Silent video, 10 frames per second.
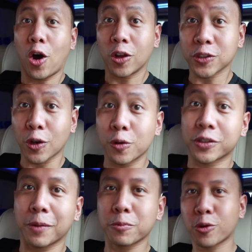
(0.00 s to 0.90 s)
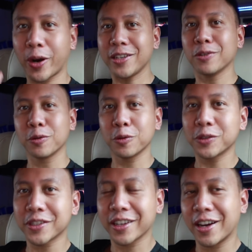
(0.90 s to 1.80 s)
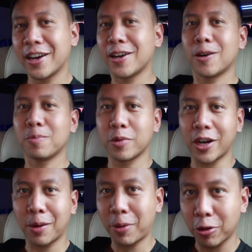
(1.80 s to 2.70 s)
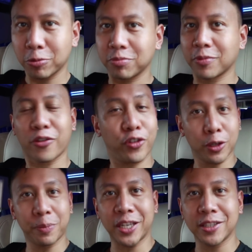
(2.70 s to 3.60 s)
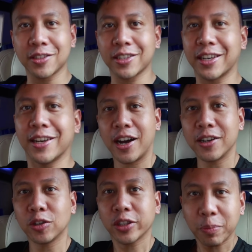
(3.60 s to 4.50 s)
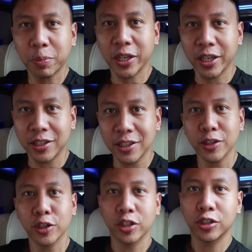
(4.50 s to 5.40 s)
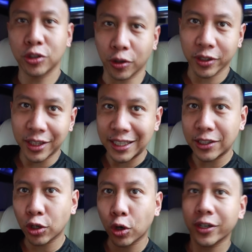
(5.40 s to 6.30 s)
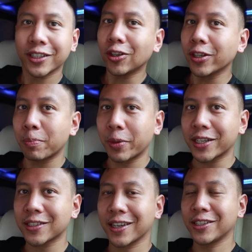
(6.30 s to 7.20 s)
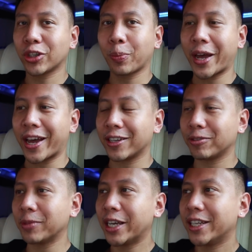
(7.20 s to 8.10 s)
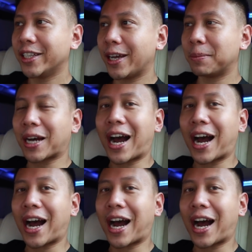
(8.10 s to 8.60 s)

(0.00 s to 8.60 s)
Also, some great news about the Philippines. An Olympian during these current Olympics in Japan named